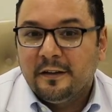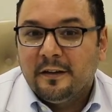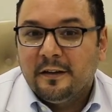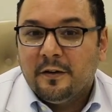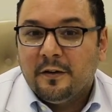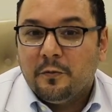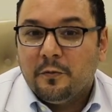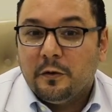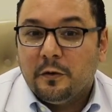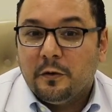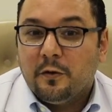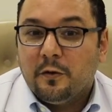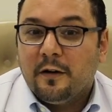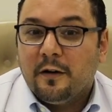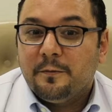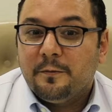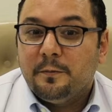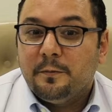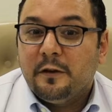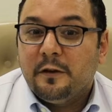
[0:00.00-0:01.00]
we do
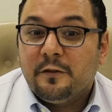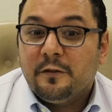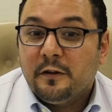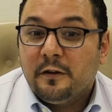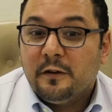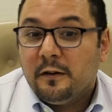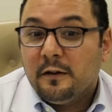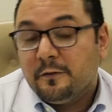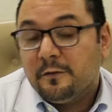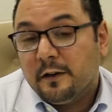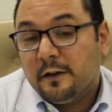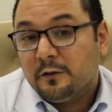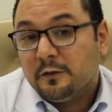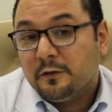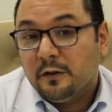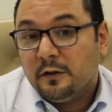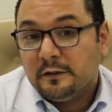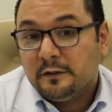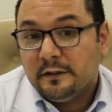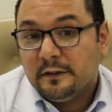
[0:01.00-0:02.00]
have peripheral
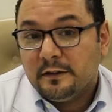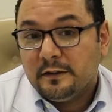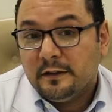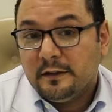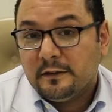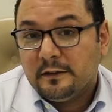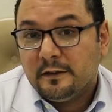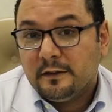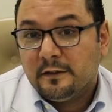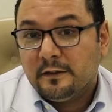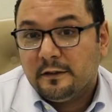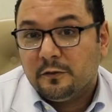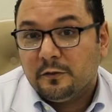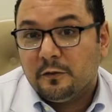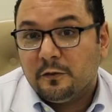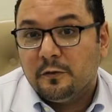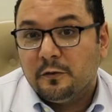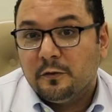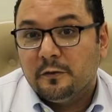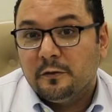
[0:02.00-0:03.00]
vascular disease,
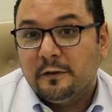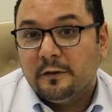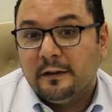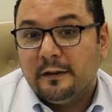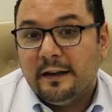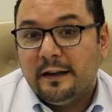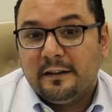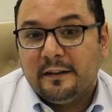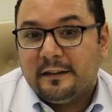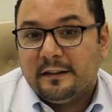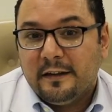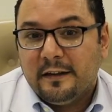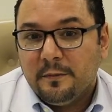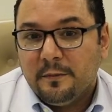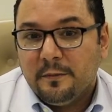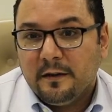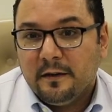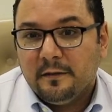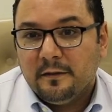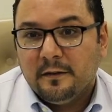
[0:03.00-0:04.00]
so leg ischemia.